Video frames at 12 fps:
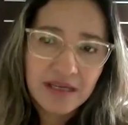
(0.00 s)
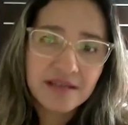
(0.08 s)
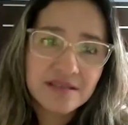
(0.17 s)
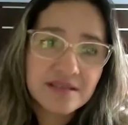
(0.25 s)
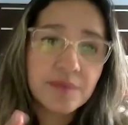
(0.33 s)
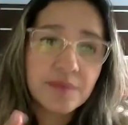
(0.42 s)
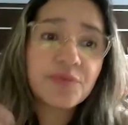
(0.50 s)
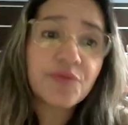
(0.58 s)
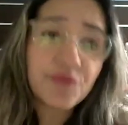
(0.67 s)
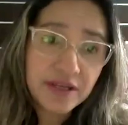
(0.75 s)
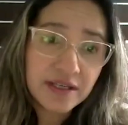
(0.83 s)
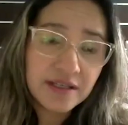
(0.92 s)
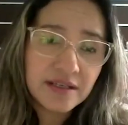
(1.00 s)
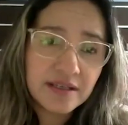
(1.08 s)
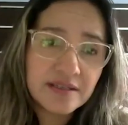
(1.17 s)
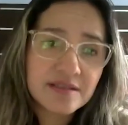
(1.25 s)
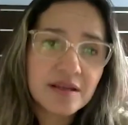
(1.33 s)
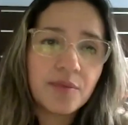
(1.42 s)
And a step three
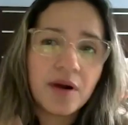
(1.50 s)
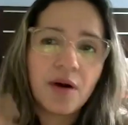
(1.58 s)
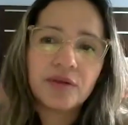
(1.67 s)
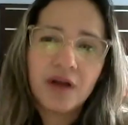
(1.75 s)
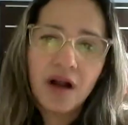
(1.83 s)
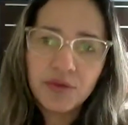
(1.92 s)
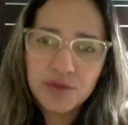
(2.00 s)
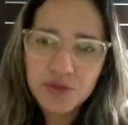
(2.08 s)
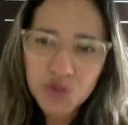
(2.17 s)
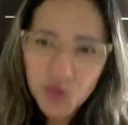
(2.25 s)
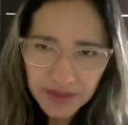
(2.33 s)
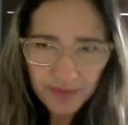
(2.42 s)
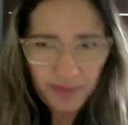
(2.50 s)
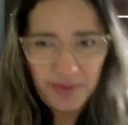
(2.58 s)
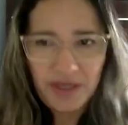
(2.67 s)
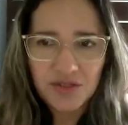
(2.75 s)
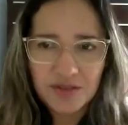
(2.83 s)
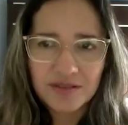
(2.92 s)
is about how you treat
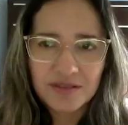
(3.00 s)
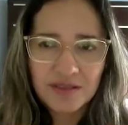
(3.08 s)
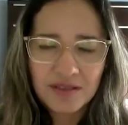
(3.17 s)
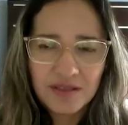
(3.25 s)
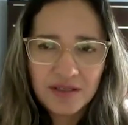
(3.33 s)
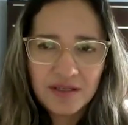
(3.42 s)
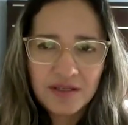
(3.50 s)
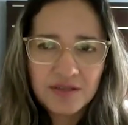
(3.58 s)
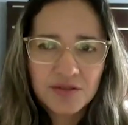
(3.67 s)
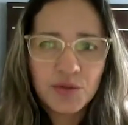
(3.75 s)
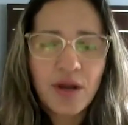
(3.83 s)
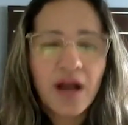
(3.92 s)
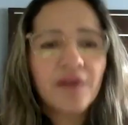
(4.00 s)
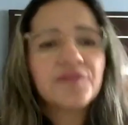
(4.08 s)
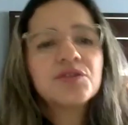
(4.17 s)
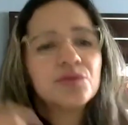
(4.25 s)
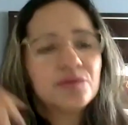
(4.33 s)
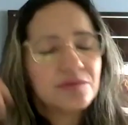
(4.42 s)
patients. So you
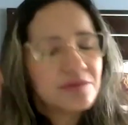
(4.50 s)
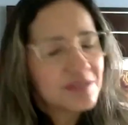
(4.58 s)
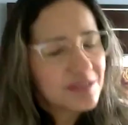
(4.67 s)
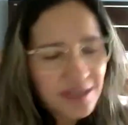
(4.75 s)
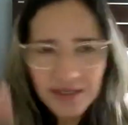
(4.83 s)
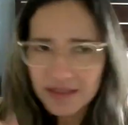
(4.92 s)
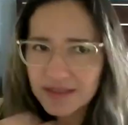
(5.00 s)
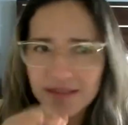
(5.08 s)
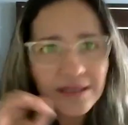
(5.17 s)
have to take,